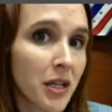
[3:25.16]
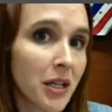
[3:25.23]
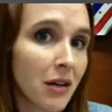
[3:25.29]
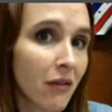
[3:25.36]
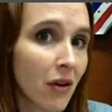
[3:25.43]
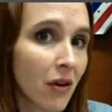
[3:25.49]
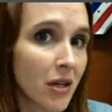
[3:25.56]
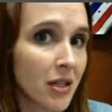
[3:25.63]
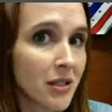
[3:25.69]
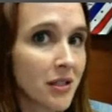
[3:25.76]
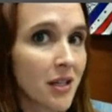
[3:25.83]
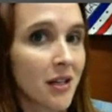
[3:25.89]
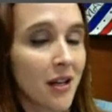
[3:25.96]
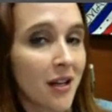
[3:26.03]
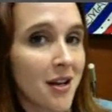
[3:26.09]
And I've already
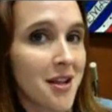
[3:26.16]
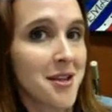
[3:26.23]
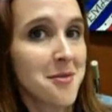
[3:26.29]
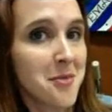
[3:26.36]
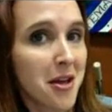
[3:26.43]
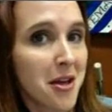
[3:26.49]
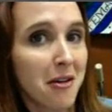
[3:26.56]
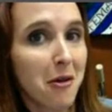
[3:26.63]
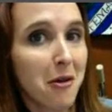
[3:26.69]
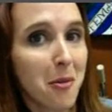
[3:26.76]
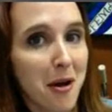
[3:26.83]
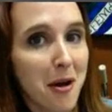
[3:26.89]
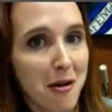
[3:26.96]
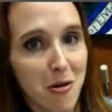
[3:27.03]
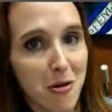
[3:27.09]
sent an email
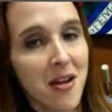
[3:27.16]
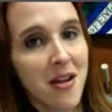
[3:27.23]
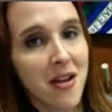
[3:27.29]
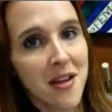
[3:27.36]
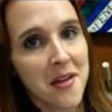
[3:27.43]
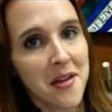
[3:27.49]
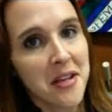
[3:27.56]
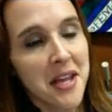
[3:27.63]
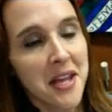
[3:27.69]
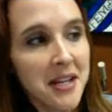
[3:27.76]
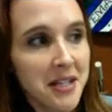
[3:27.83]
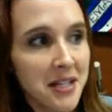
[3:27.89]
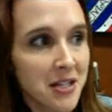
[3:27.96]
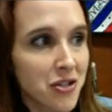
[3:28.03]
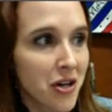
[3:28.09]
about
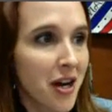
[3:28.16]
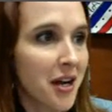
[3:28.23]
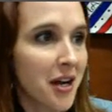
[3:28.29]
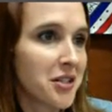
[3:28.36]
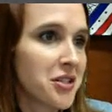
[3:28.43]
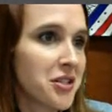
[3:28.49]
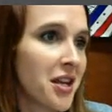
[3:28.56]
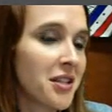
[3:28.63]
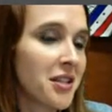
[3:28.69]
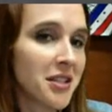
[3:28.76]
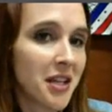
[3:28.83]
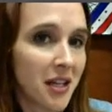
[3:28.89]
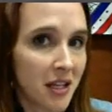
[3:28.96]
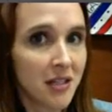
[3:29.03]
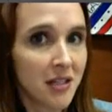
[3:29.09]
candy trash, and
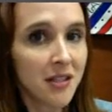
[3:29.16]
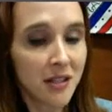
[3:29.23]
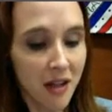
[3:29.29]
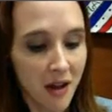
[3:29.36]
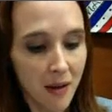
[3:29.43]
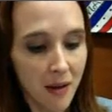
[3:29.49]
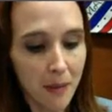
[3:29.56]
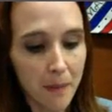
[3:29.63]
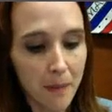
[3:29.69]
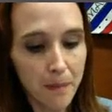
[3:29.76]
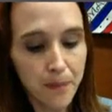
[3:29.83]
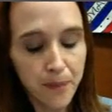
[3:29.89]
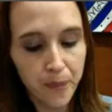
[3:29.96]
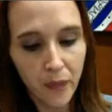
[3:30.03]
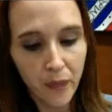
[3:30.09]
yet
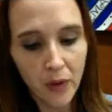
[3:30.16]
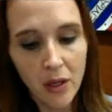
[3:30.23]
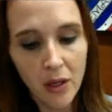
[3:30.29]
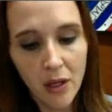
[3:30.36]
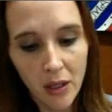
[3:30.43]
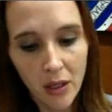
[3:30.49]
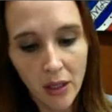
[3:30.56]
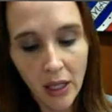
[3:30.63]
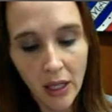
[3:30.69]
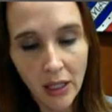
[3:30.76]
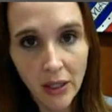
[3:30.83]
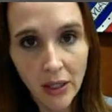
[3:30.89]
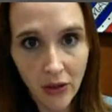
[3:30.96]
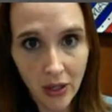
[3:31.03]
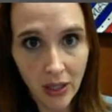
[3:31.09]

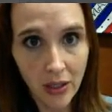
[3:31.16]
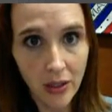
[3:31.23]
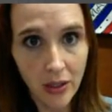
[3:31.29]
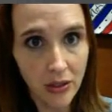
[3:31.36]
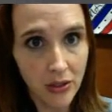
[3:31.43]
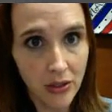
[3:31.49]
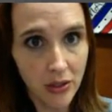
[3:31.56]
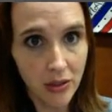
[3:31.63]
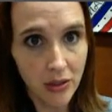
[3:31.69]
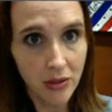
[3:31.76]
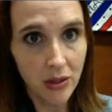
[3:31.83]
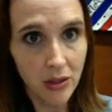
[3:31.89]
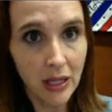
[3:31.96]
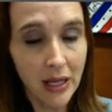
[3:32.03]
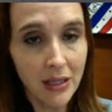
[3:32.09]
ninth graders,
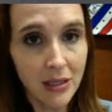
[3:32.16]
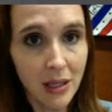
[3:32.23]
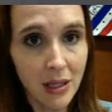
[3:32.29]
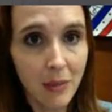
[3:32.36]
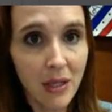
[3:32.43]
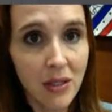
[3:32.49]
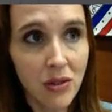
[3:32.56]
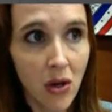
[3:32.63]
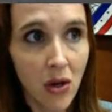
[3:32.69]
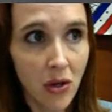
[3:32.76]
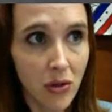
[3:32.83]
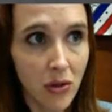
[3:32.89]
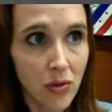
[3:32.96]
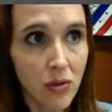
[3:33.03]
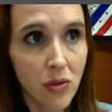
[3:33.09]
the last time I saw
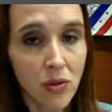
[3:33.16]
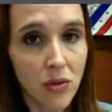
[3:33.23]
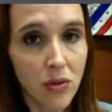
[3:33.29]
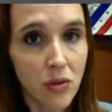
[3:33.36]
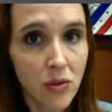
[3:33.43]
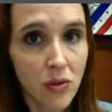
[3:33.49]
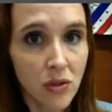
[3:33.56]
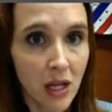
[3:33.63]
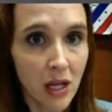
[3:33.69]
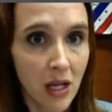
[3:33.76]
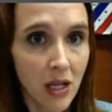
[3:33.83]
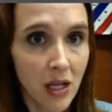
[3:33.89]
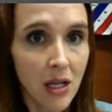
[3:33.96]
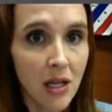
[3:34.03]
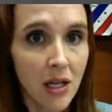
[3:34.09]
you, so
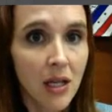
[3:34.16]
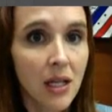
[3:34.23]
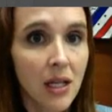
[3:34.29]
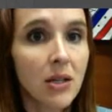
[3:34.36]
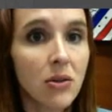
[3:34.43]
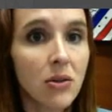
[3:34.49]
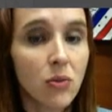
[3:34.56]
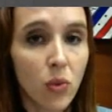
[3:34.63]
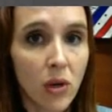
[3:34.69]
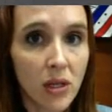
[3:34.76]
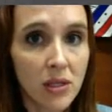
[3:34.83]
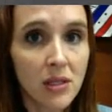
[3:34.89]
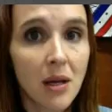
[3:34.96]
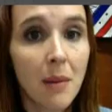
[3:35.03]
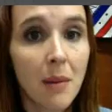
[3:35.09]
Tuesday, it
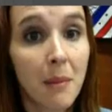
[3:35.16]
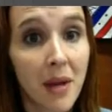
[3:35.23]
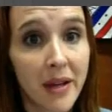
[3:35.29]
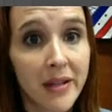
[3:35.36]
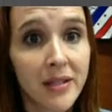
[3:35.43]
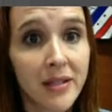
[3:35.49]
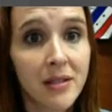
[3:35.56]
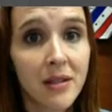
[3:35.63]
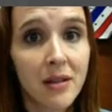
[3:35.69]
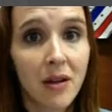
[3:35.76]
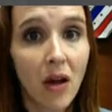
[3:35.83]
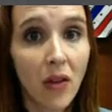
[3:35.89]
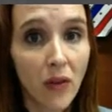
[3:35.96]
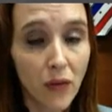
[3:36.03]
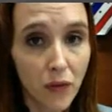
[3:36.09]
was a mess
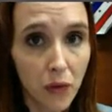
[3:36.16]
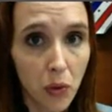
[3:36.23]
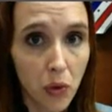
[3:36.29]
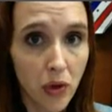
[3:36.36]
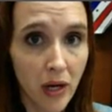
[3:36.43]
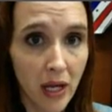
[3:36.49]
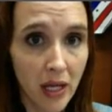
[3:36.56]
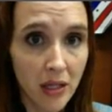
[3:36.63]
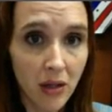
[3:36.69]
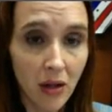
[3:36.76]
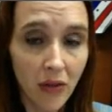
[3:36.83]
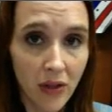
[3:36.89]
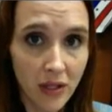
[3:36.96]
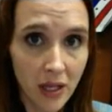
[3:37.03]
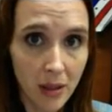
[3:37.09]
on the floor and on
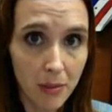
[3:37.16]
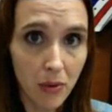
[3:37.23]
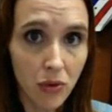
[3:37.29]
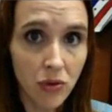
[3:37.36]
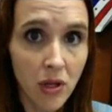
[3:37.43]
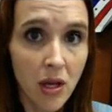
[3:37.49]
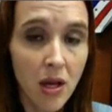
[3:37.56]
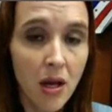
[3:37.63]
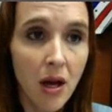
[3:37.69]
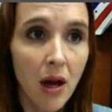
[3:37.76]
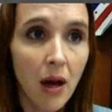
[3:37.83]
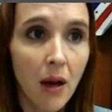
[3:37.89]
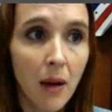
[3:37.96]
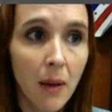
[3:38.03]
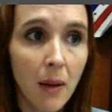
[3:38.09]
the table,
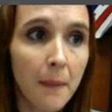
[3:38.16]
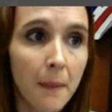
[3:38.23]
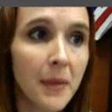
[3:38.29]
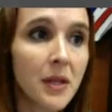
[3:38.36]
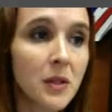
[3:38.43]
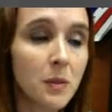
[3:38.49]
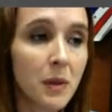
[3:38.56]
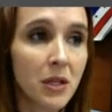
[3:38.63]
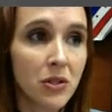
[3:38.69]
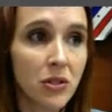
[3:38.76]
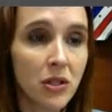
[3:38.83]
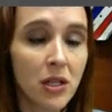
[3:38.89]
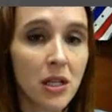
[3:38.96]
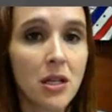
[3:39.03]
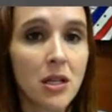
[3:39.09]

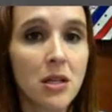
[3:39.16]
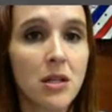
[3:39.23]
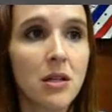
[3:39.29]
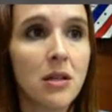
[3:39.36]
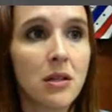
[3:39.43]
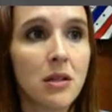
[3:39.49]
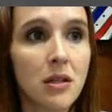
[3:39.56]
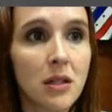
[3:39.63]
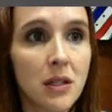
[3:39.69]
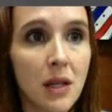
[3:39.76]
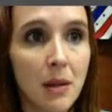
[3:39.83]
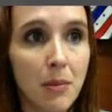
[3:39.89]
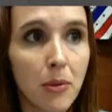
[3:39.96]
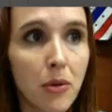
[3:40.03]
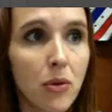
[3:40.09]
especially the
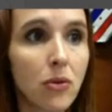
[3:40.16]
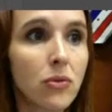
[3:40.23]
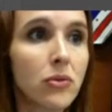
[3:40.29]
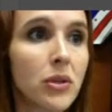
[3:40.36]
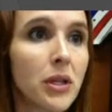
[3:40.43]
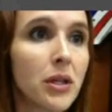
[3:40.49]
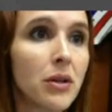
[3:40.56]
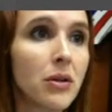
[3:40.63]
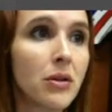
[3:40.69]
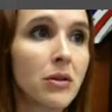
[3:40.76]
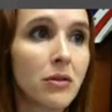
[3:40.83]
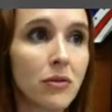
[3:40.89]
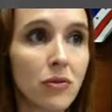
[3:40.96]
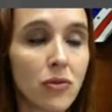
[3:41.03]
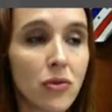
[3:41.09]
table near
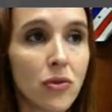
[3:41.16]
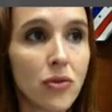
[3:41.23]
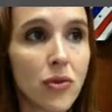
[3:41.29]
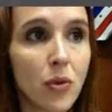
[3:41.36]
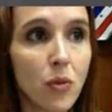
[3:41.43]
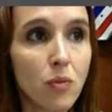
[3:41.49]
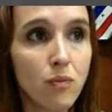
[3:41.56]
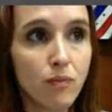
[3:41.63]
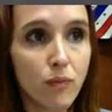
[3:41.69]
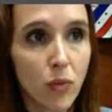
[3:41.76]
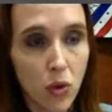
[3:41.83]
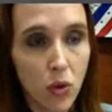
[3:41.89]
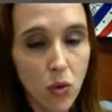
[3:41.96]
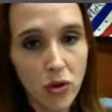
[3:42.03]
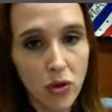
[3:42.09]
the
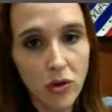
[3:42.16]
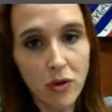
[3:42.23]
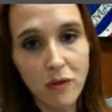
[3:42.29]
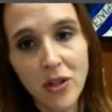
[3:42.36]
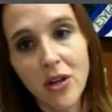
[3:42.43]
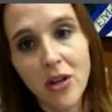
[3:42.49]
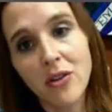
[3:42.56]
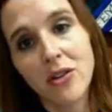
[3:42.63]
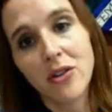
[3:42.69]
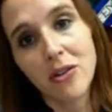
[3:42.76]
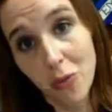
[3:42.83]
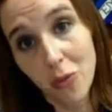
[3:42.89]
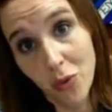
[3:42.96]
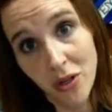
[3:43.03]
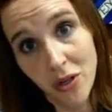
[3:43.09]
corner over there near the
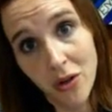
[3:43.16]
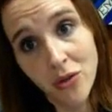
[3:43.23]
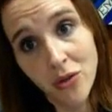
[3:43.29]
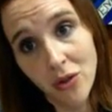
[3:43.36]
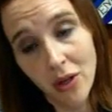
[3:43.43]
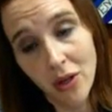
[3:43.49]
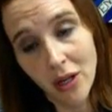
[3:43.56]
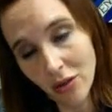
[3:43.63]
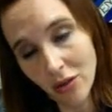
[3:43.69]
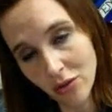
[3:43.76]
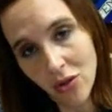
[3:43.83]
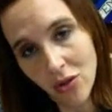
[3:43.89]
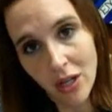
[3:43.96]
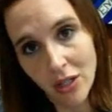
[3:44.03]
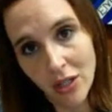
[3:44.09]
windows, and I'll
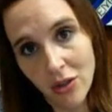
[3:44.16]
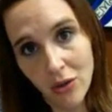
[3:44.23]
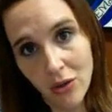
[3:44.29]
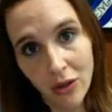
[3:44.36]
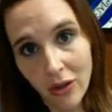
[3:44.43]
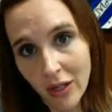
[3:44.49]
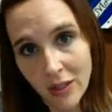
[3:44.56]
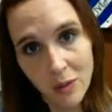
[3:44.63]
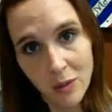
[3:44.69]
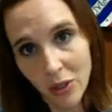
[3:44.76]
show that to you in class.